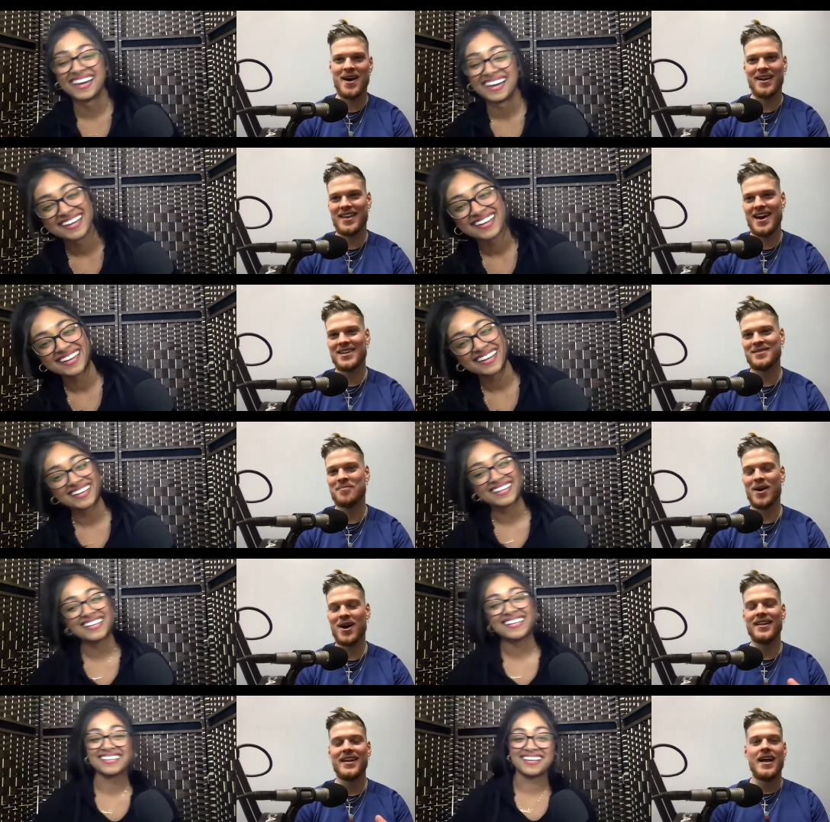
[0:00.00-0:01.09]
Speaker 1: podcast
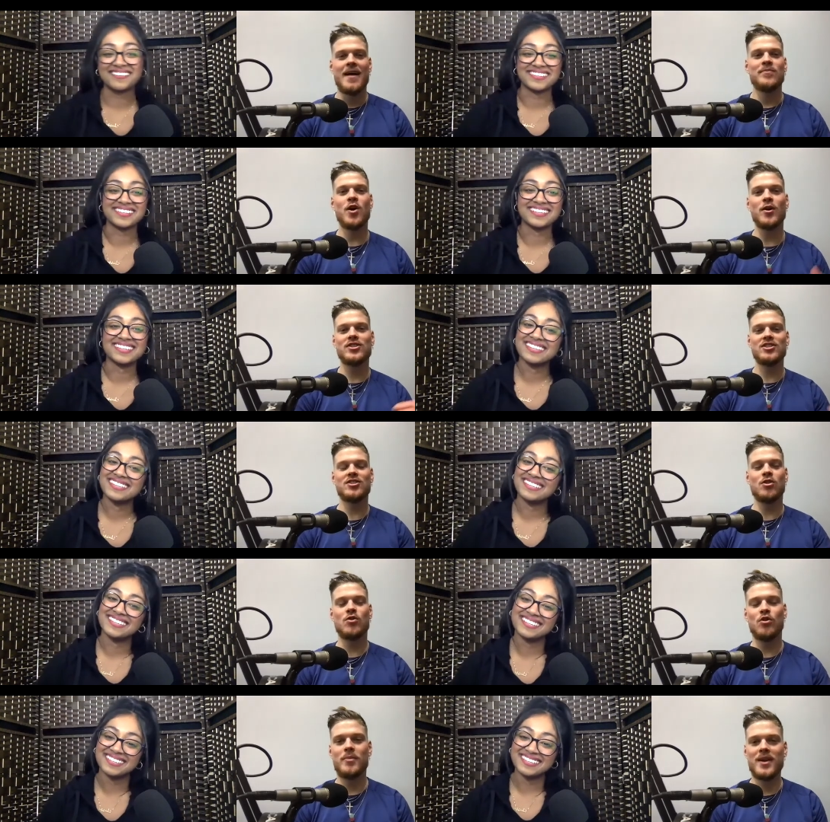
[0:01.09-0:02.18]
but no it's just so
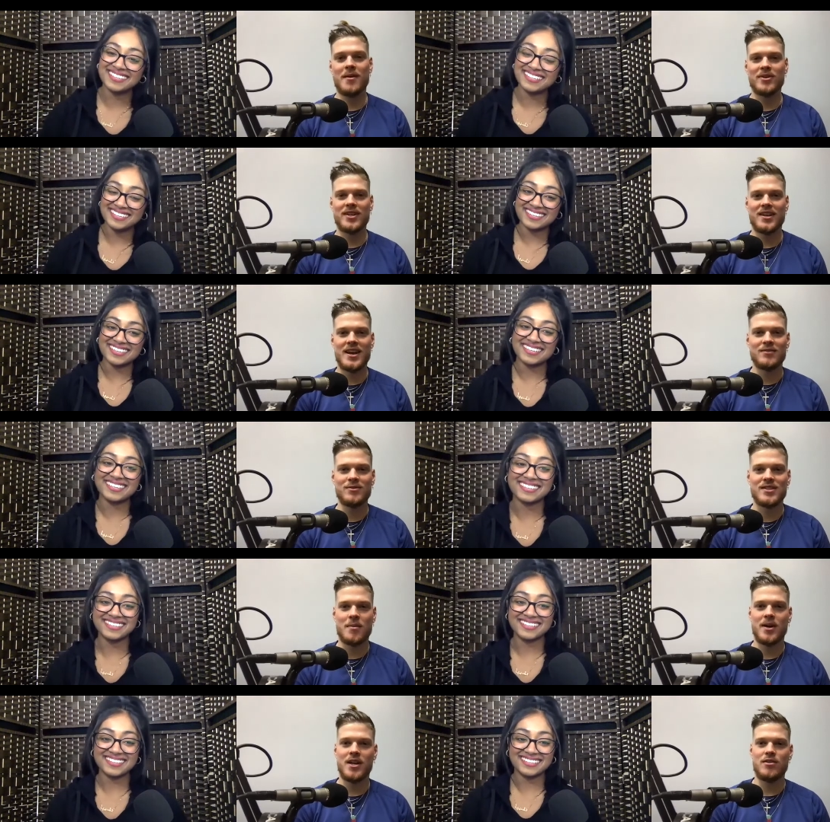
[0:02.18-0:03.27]
cool being able to connect with
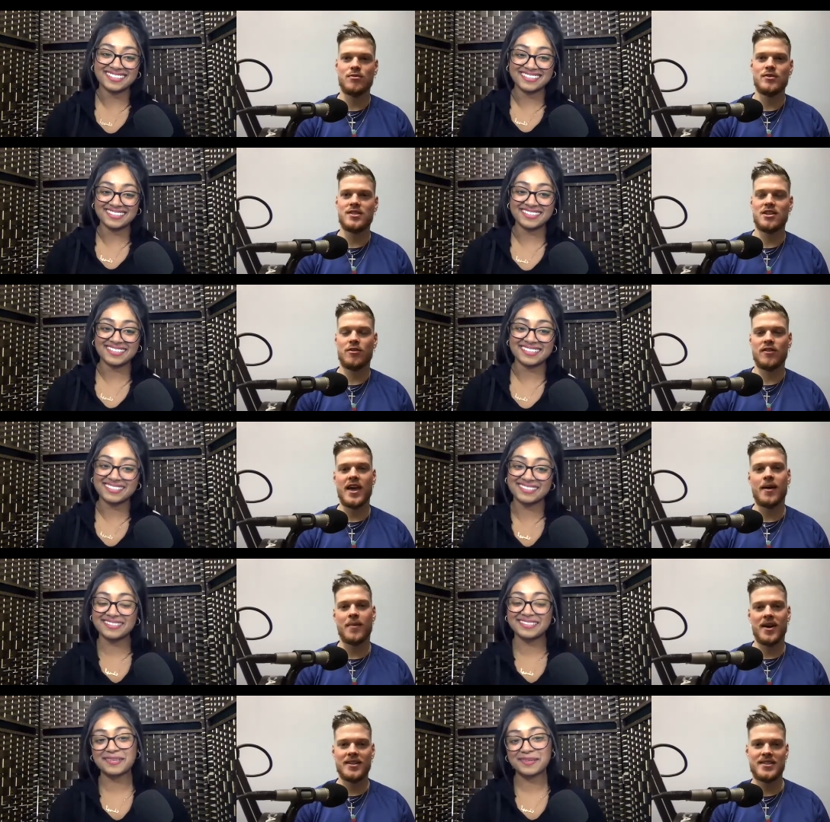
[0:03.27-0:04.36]
somebody who's you know like
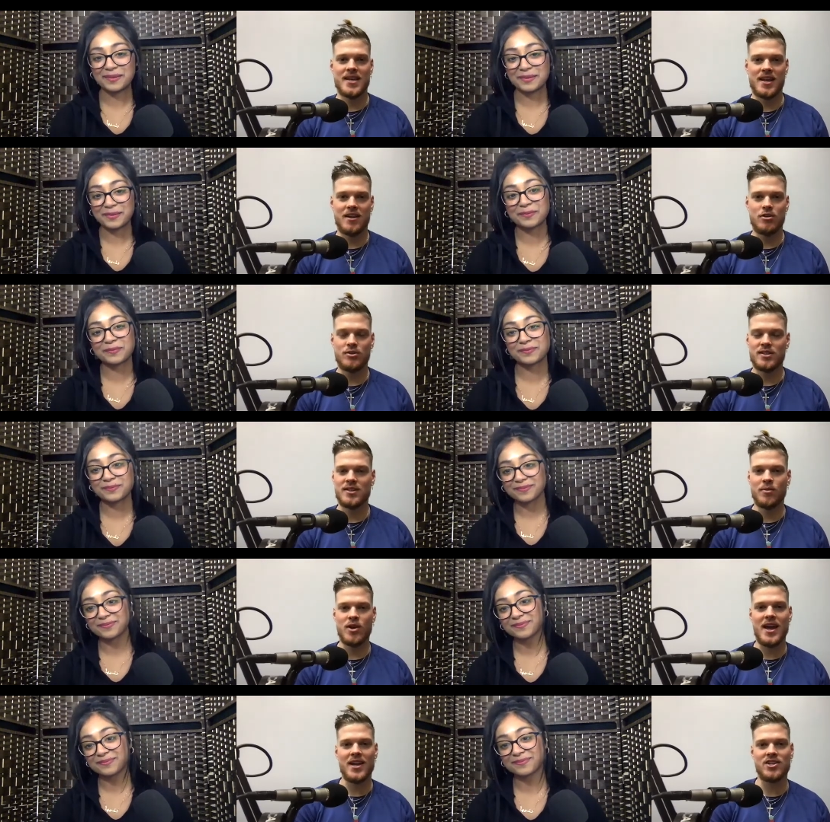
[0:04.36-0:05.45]
mindseted who's a similar
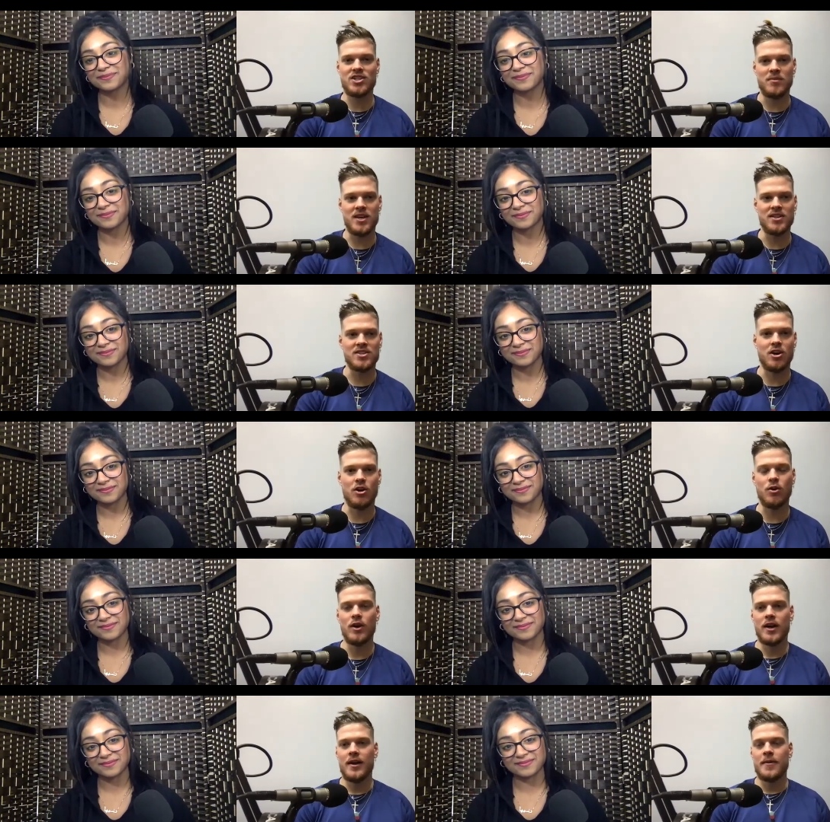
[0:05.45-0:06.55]
age to me so
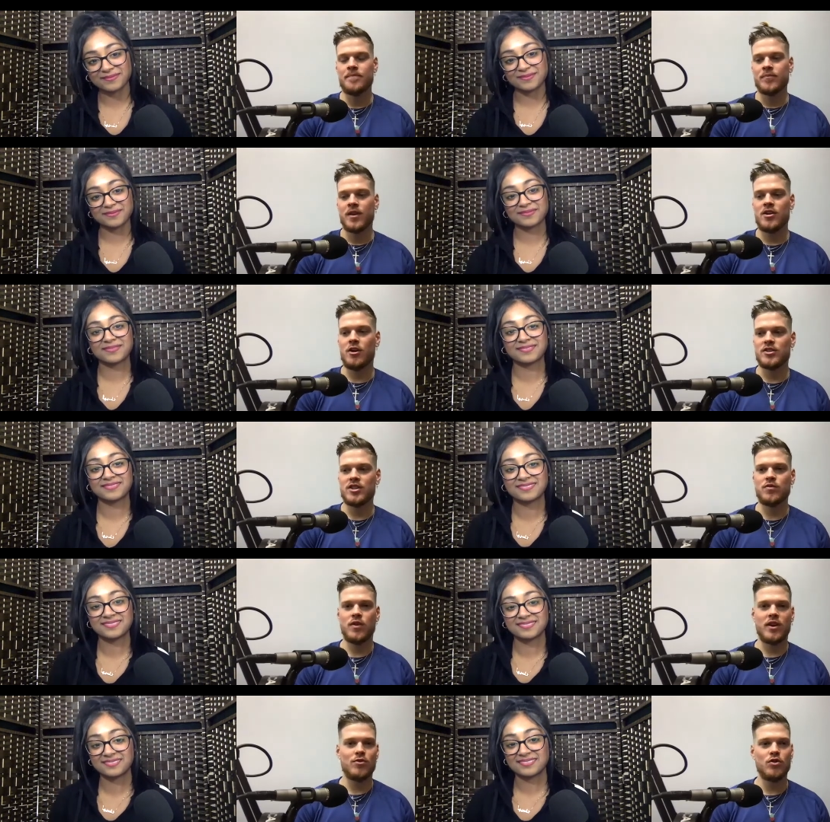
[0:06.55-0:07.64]
you know it's just
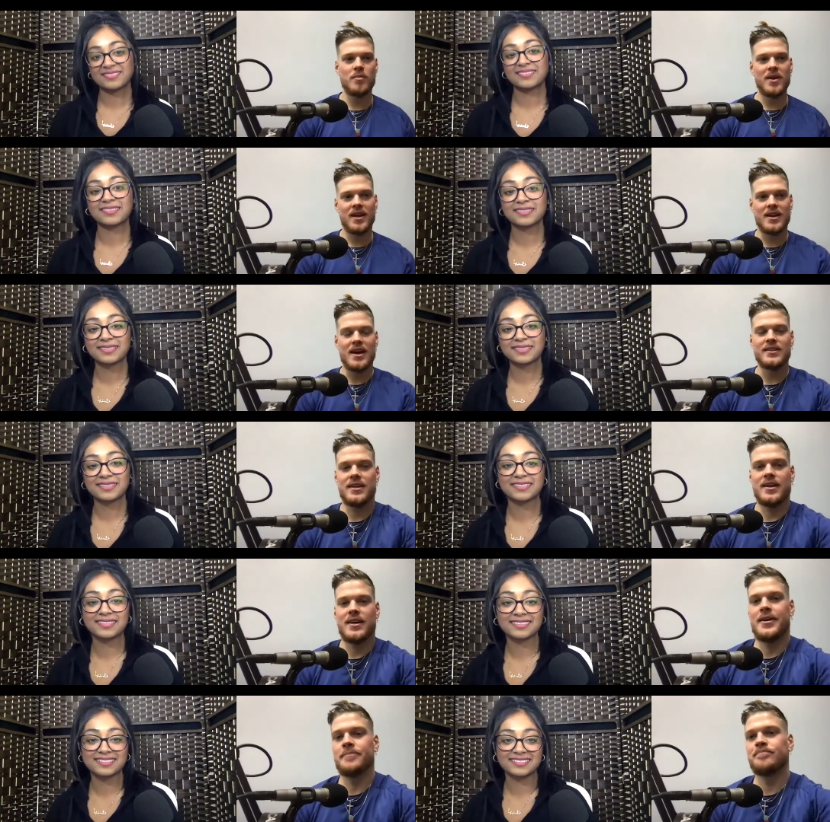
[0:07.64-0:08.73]
really cool to be connected
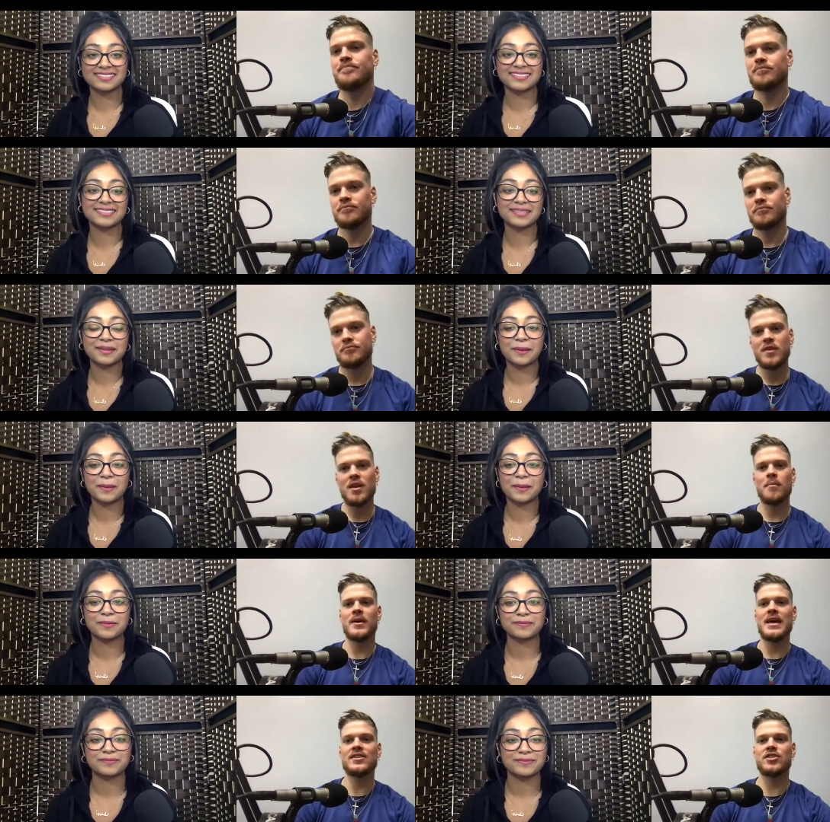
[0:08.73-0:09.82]
um but
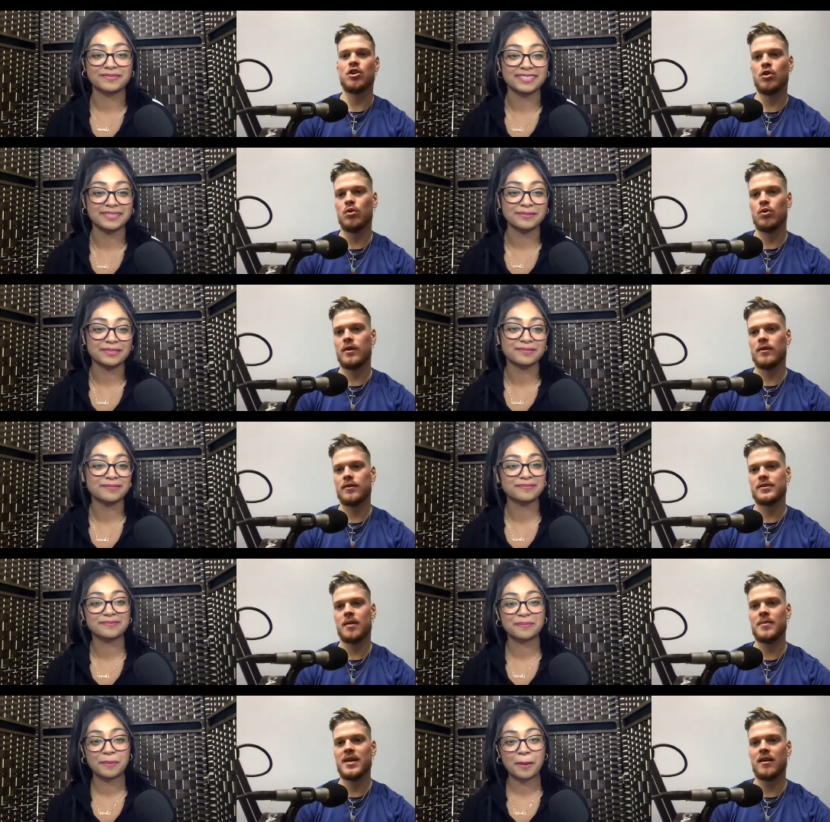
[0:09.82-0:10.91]
yeah so
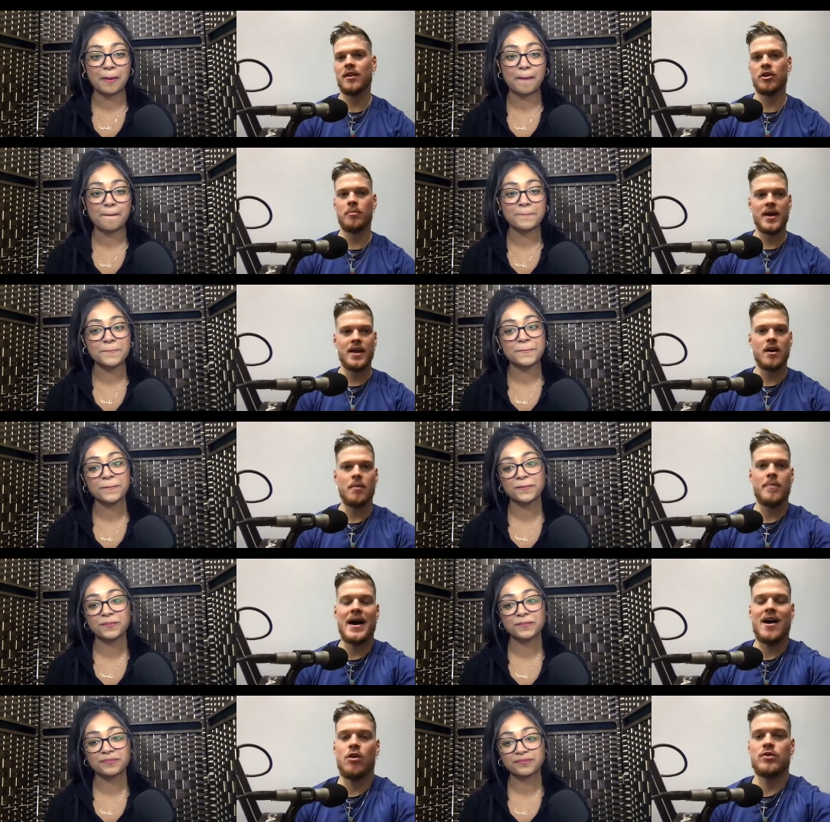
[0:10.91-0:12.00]
tell me a little bit
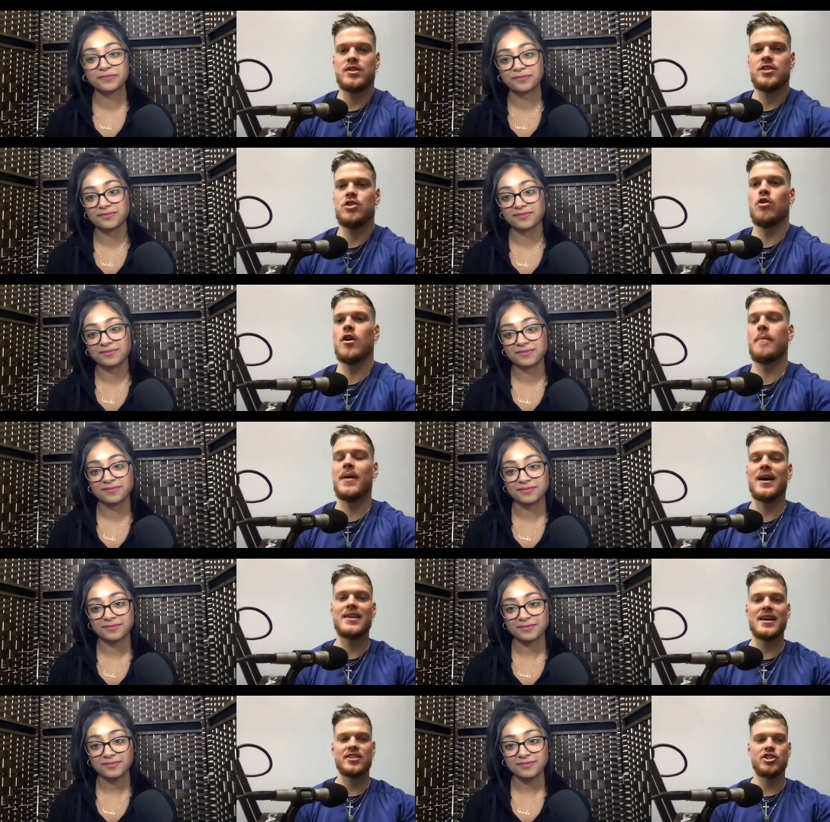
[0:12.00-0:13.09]
about your
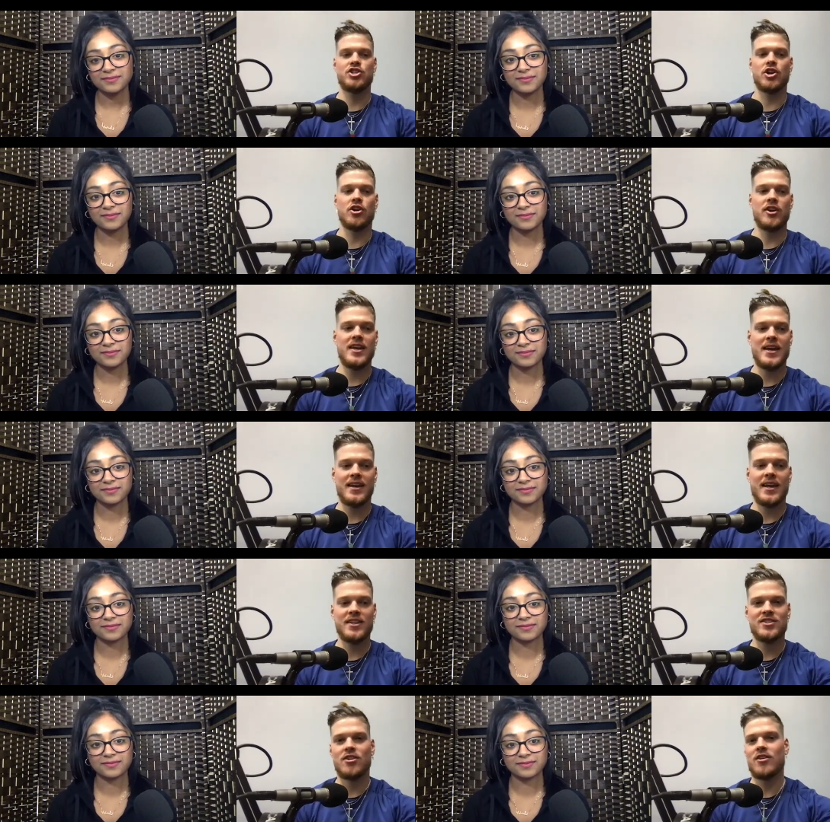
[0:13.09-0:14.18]
podcasting journey and getting
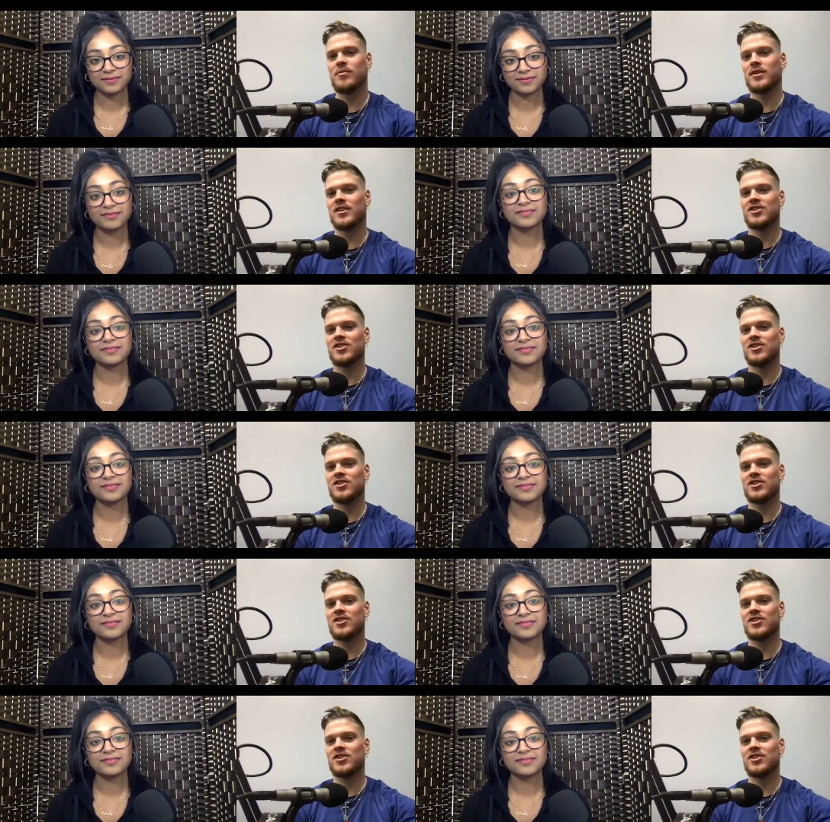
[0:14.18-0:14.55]
started with the